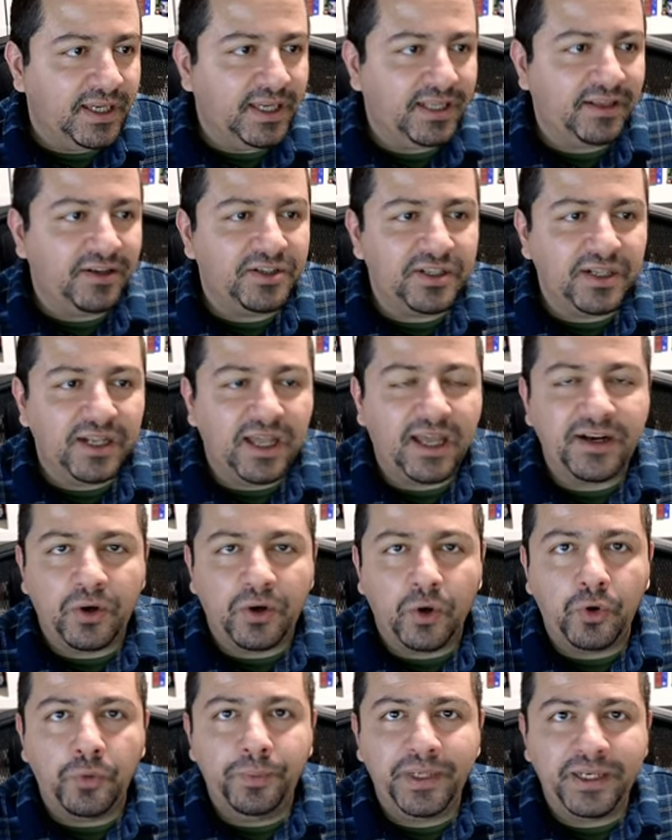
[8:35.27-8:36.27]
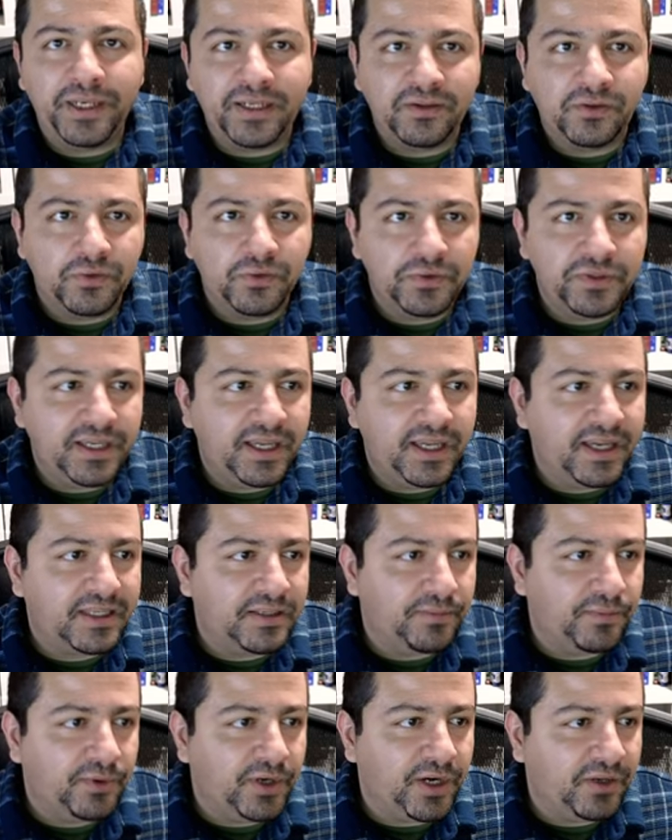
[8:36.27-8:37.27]
And there's a lot of hope and
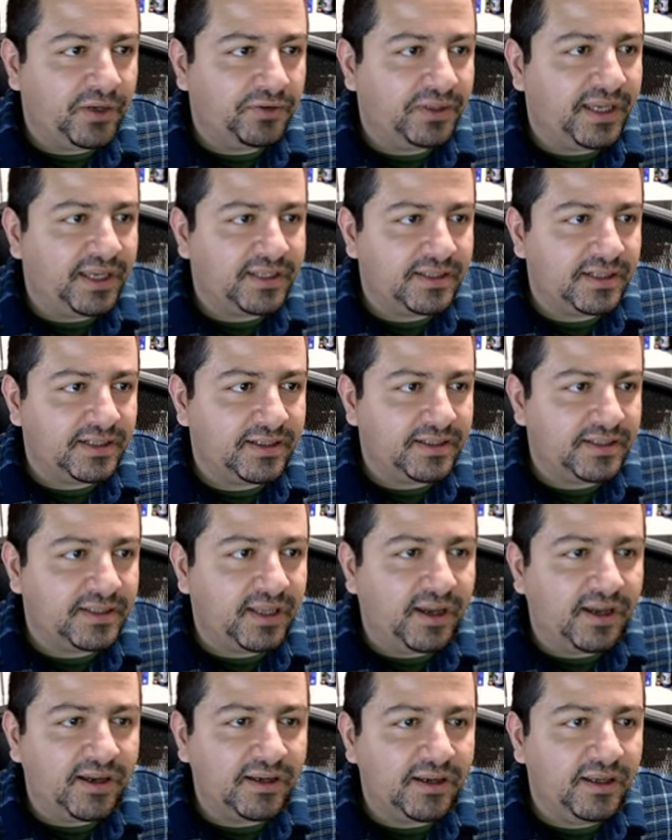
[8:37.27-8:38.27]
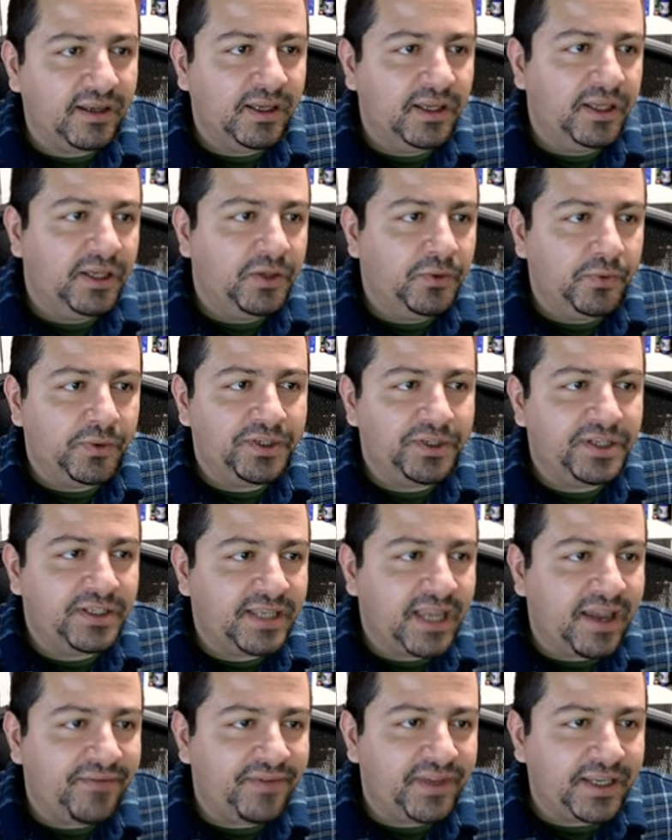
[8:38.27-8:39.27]
enthusiasm around Tesla stock, which
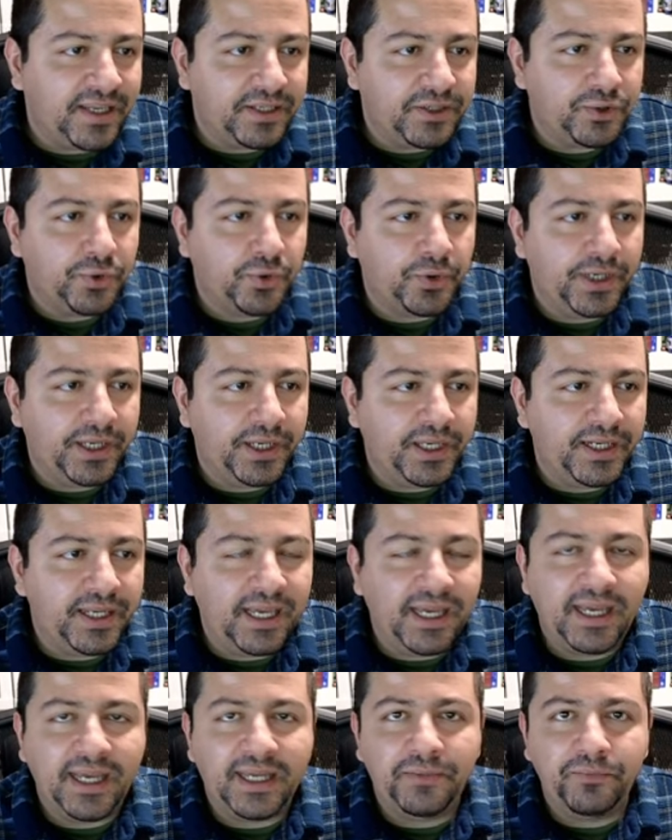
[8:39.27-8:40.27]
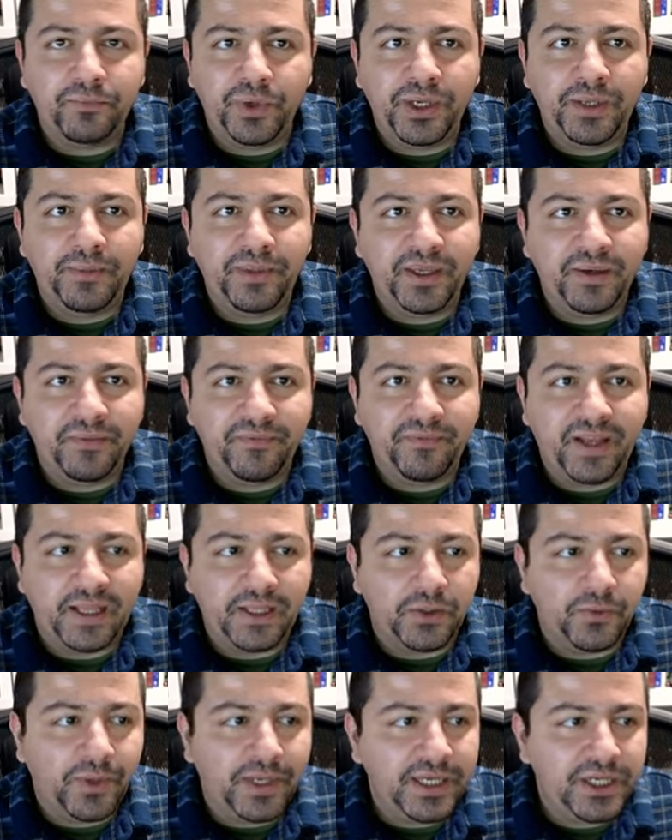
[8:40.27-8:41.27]
is having it trade at premium
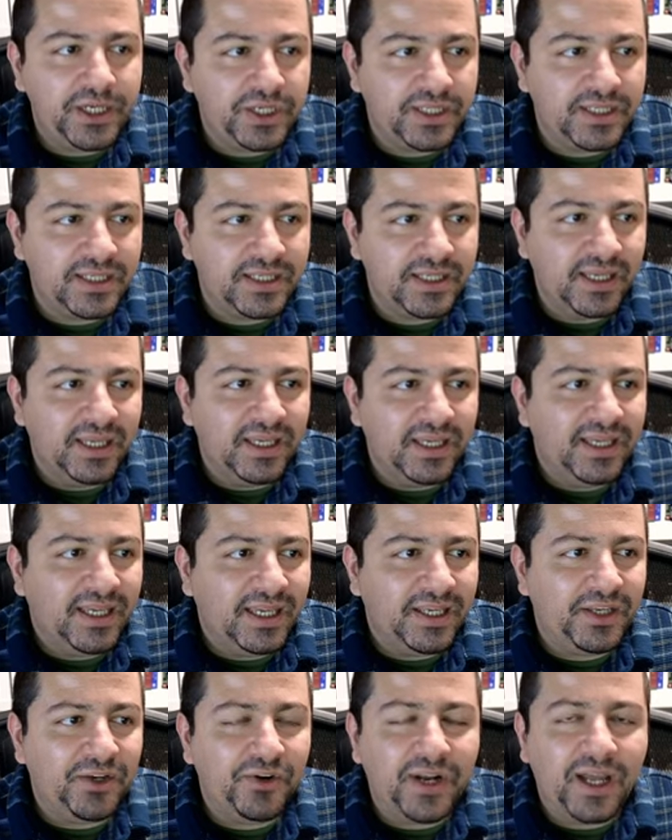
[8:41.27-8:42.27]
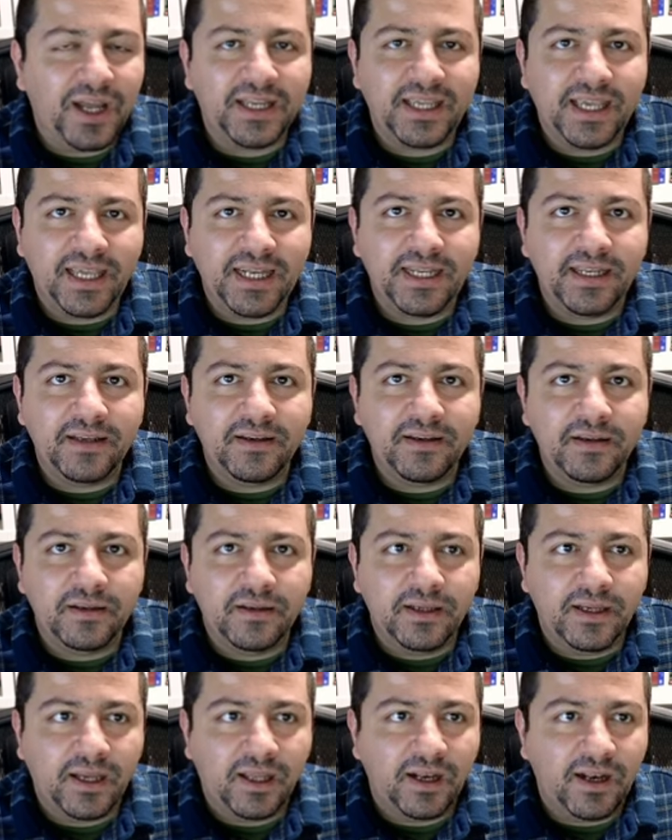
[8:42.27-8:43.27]
valuations, and you're not getting
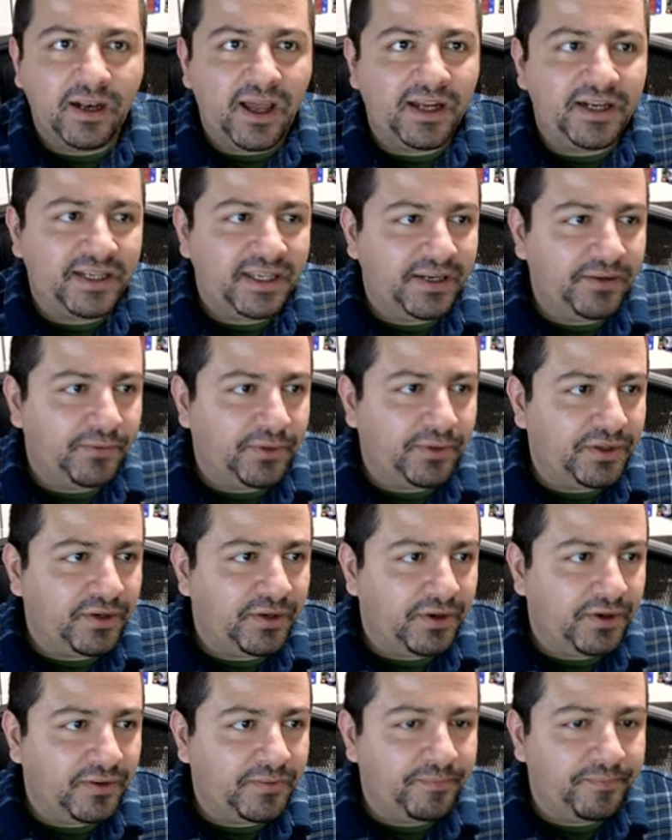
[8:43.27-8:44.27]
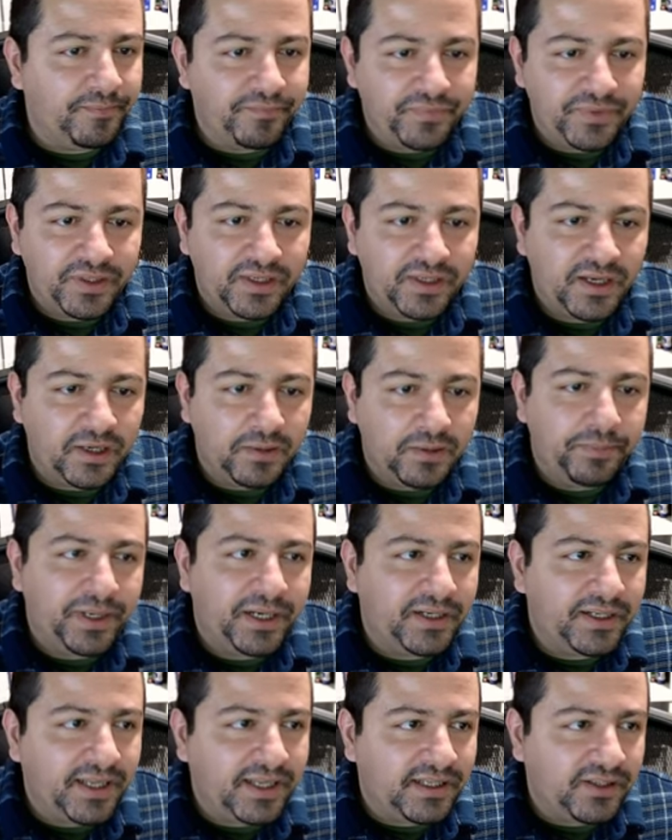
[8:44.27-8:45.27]
a lot in return
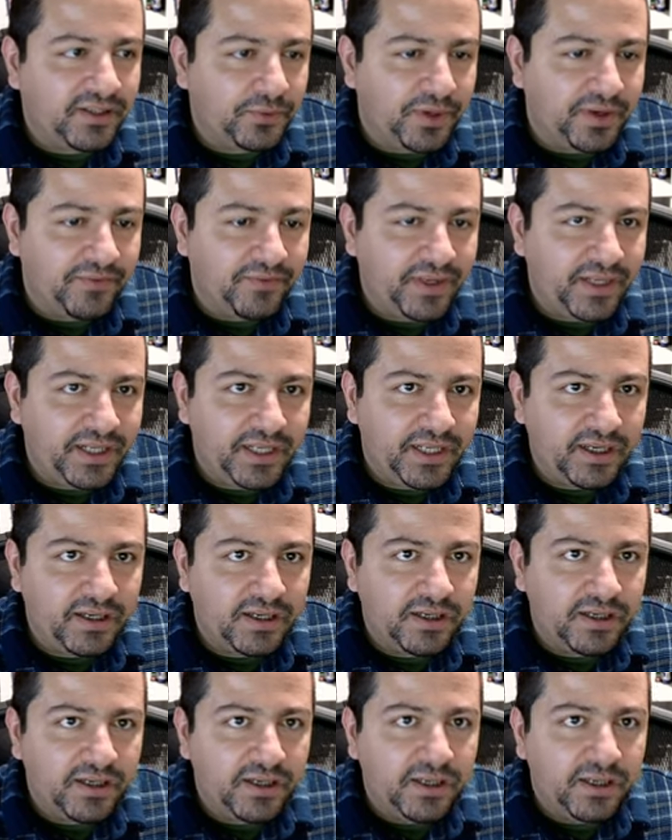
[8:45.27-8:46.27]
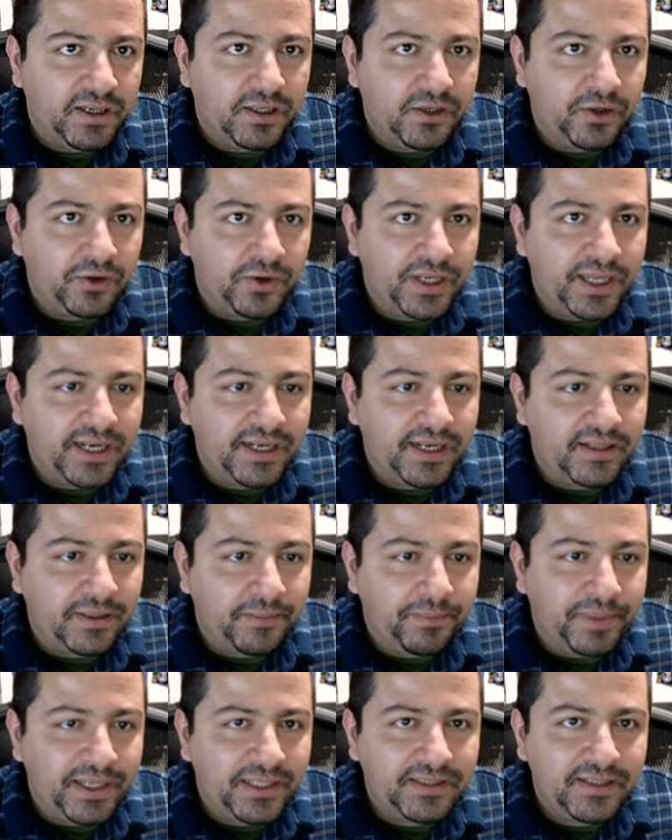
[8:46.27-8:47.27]
compare that to NVIDIA, you're getting
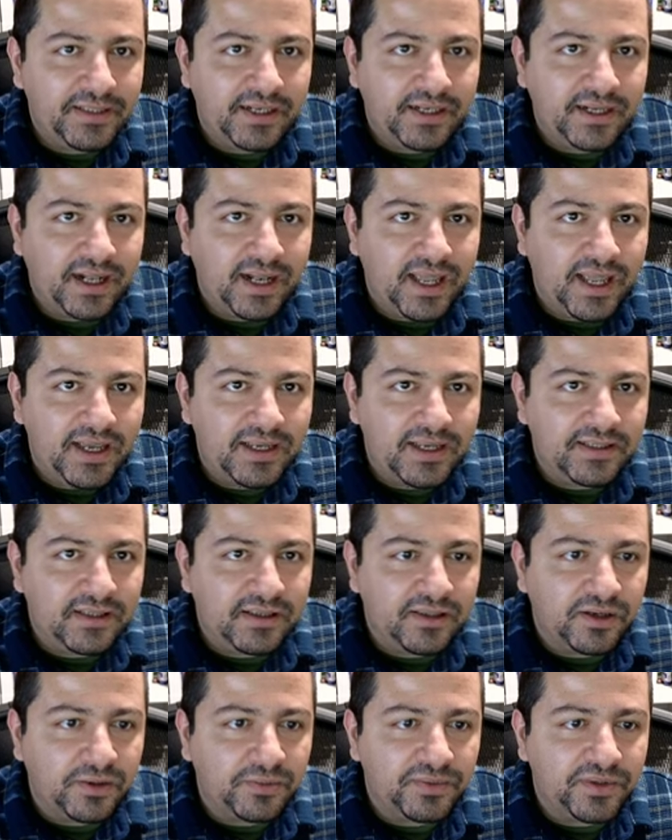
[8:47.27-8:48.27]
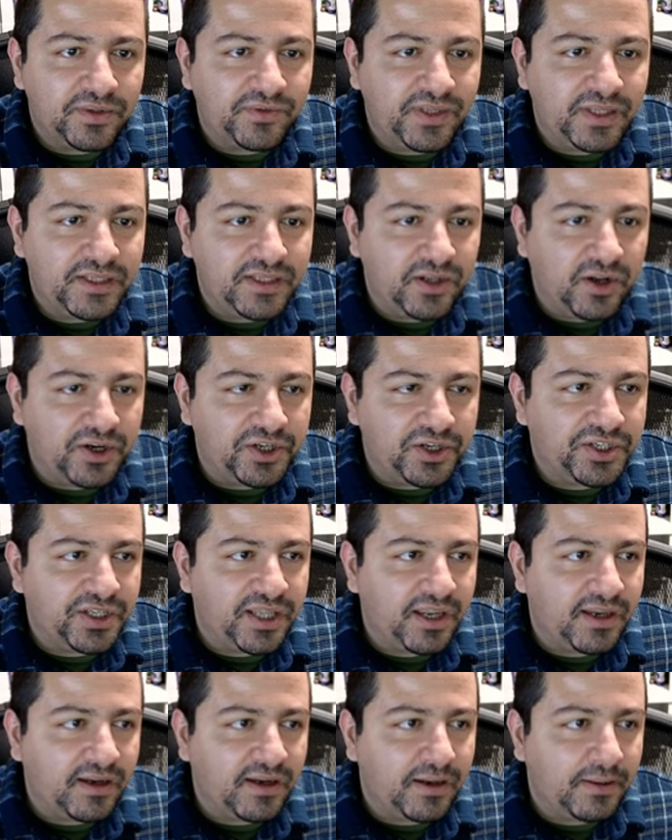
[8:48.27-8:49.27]
the best in class in terms of these large
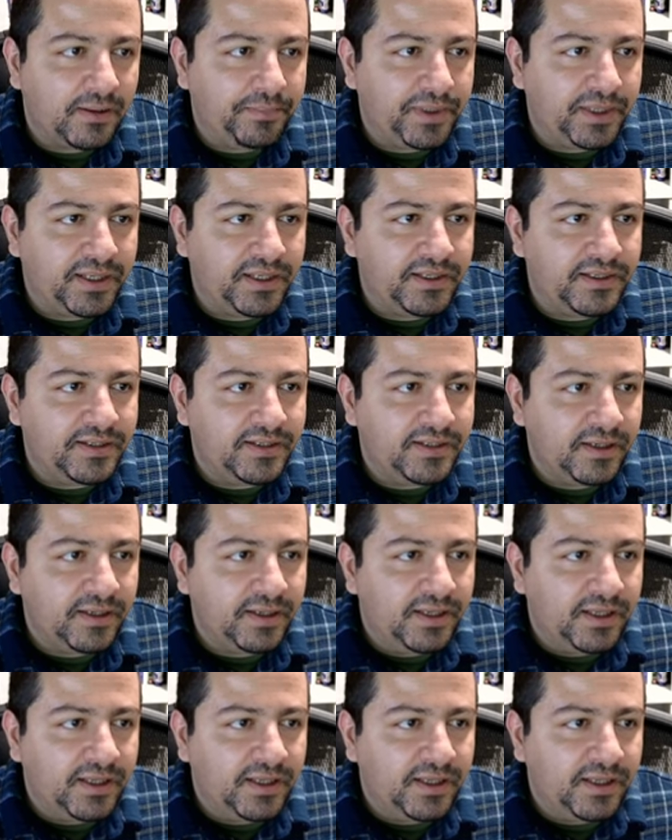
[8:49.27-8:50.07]
tech companies,